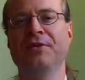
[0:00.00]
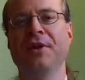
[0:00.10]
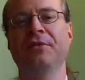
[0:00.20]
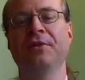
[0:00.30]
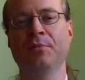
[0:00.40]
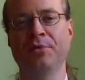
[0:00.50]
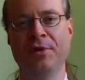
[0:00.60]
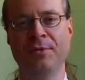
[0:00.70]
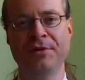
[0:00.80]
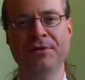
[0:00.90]
has salaried
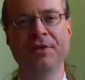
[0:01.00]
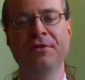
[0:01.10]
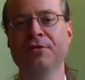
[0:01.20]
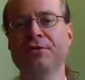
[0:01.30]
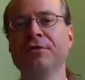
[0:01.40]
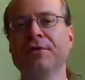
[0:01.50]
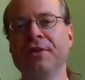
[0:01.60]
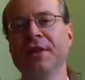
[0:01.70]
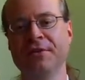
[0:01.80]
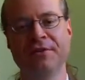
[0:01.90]
employment, there's certain
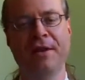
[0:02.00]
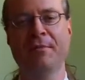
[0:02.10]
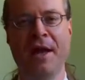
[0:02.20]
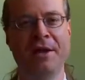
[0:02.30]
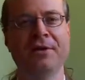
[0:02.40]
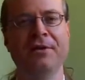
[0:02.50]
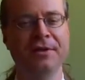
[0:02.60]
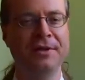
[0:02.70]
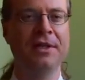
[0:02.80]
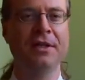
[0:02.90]
things that matter
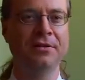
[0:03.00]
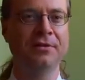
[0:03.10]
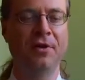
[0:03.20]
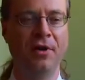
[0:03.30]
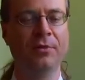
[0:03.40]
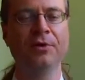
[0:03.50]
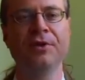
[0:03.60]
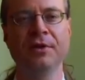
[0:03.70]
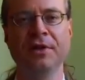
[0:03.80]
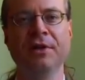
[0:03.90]
in
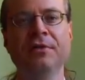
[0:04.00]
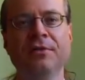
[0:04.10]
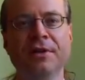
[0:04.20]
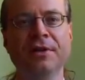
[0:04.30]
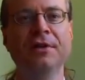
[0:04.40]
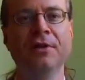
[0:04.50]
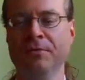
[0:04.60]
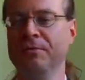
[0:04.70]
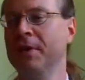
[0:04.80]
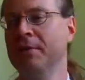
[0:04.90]
almost every country,
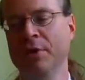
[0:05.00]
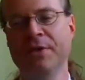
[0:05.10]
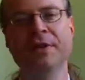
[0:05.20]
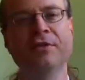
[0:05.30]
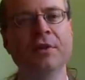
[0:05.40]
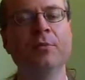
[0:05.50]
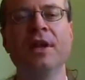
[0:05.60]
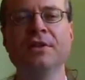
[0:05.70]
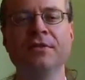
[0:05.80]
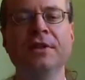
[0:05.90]
within some
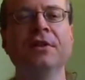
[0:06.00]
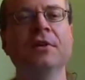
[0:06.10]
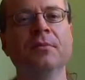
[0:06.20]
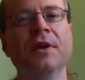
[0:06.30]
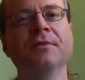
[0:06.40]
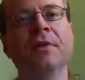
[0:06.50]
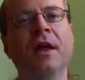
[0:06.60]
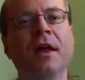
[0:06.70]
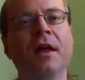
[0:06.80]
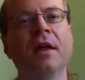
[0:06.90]
range of income, right?
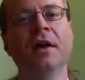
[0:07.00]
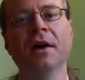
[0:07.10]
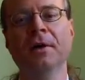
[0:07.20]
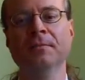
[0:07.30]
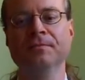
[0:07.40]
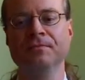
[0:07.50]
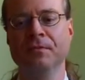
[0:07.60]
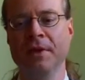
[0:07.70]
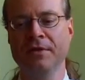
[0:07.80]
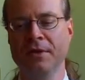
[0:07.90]

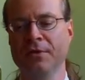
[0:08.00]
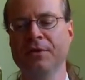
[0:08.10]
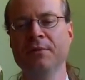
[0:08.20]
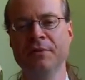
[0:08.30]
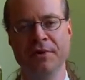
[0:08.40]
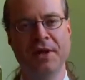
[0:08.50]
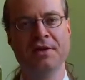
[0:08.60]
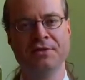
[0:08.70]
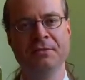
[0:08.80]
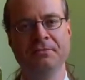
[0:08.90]
There's some
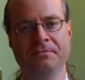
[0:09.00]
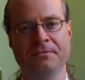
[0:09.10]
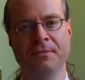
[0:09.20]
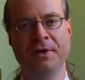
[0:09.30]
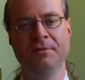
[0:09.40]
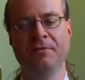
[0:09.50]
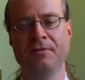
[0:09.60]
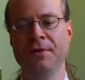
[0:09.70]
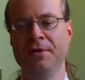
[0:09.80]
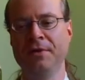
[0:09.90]
variation, right?
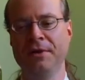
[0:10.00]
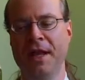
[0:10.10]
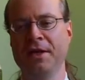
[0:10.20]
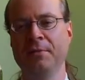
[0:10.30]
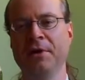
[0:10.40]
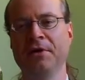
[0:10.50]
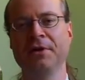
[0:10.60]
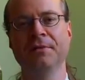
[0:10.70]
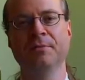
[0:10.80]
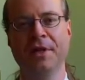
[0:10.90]
In Latin
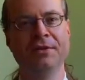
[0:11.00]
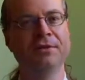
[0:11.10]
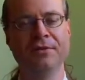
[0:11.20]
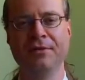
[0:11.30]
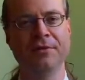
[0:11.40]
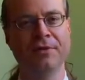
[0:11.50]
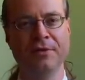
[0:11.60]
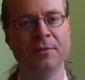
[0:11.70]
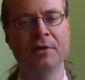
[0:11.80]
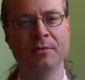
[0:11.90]
America, blenders are
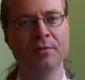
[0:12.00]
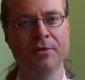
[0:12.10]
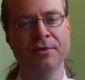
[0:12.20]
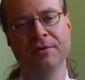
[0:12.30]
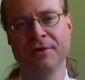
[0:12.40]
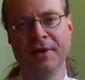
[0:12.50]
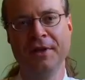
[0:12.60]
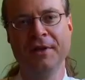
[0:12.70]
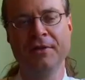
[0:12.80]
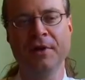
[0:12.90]
somehow important
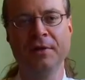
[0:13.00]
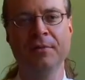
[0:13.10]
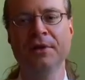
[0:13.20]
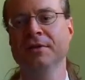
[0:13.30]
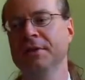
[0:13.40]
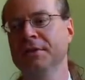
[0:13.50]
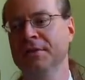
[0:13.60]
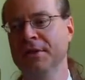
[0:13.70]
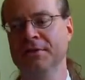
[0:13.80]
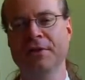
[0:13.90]
quite a bit.
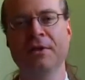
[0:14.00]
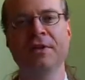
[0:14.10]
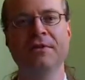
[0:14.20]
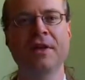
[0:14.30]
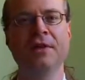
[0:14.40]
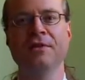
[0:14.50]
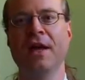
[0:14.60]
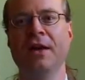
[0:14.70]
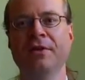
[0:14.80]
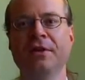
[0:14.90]
In Southeast Asia,
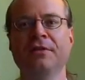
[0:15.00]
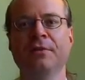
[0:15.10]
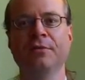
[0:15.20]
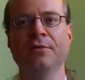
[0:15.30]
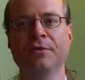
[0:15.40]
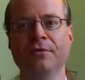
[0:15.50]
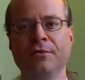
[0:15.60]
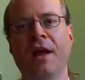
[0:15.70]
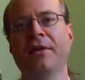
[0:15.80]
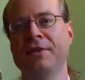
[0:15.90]
having some sort of
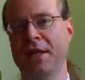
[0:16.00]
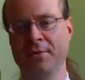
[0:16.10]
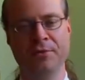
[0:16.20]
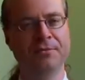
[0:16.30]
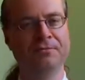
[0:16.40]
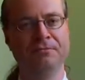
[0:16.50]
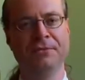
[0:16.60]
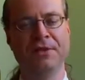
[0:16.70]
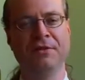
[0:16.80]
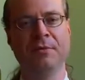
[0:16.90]
draft animal
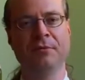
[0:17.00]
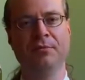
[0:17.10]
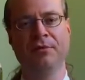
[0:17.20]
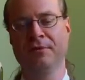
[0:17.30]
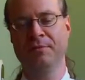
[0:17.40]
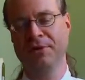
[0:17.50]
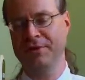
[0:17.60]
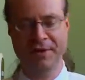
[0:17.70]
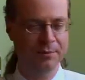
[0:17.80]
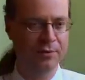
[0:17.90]
tends to be important, but it's
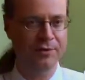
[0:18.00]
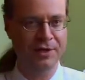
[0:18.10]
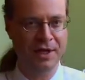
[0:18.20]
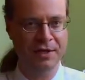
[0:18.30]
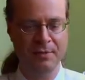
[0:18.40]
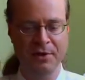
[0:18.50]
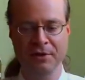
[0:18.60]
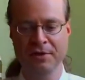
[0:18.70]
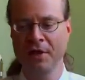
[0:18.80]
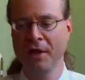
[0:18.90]
not important in Latin
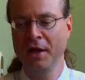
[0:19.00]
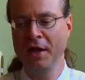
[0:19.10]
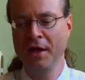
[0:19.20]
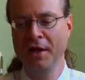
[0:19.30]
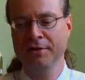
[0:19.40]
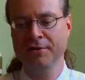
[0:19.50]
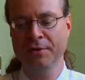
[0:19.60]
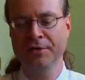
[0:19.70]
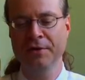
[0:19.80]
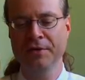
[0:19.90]
America.
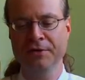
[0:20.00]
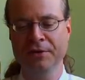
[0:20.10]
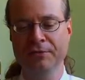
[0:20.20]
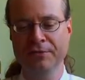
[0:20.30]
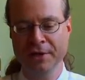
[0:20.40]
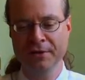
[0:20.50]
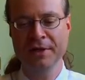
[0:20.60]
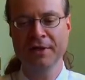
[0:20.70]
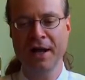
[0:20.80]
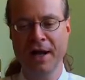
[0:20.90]
So there's a
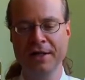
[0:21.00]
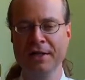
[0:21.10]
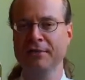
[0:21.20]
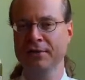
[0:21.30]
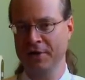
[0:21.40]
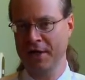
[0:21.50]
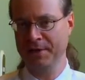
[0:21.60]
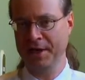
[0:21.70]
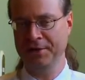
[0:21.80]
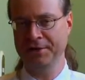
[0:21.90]
very high level of
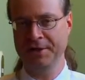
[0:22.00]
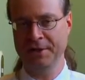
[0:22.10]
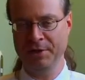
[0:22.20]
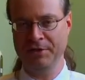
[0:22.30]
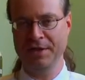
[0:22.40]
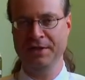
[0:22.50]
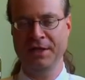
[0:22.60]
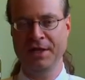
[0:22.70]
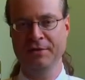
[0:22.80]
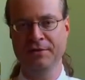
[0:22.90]
commonality among the
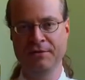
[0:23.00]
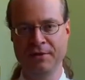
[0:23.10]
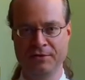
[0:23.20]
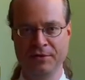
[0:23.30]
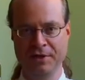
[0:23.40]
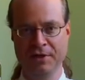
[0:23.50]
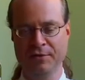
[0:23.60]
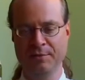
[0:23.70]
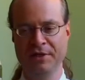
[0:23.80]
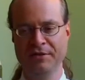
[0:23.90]
indicators, country to
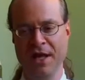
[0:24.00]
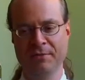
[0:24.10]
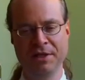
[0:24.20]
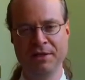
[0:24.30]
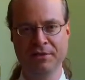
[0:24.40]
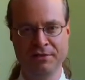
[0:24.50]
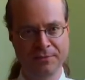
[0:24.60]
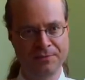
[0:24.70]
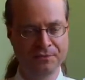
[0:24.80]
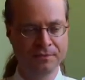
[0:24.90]
country, but it's not because